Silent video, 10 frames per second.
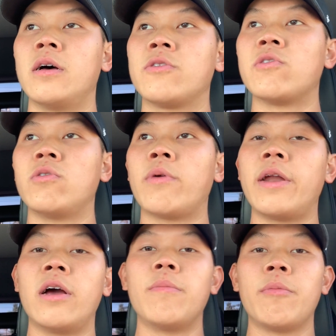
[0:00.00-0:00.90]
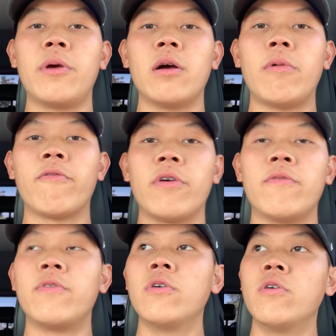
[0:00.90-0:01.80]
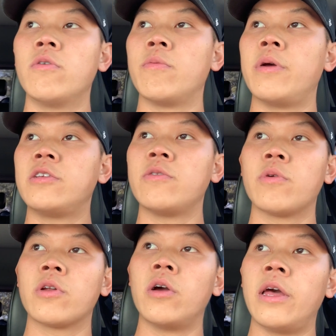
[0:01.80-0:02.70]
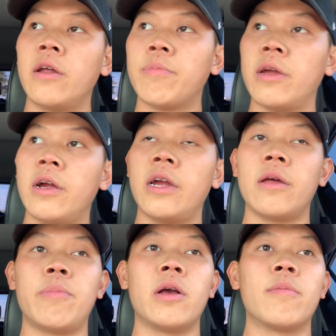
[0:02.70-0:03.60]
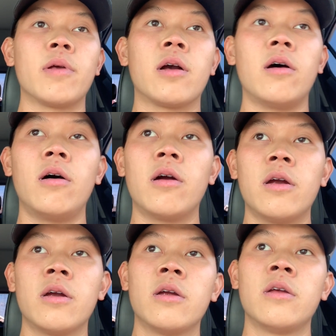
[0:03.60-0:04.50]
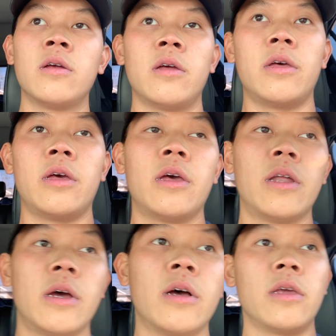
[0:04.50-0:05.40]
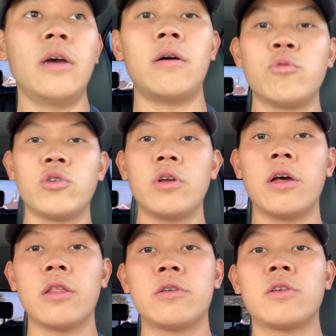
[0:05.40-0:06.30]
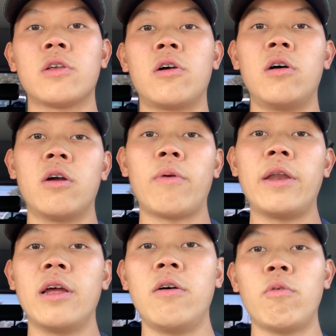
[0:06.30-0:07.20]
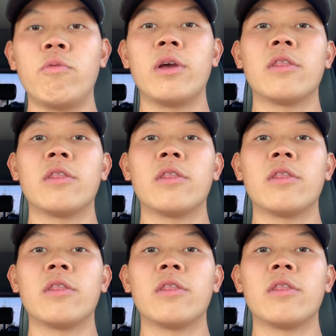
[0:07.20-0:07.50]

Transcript: So right now I'm gonna pick up my friend Fu. Basically, we're gonna go head up there and pick up the car. And yeah, I'm gonna show you guys the car right now when we get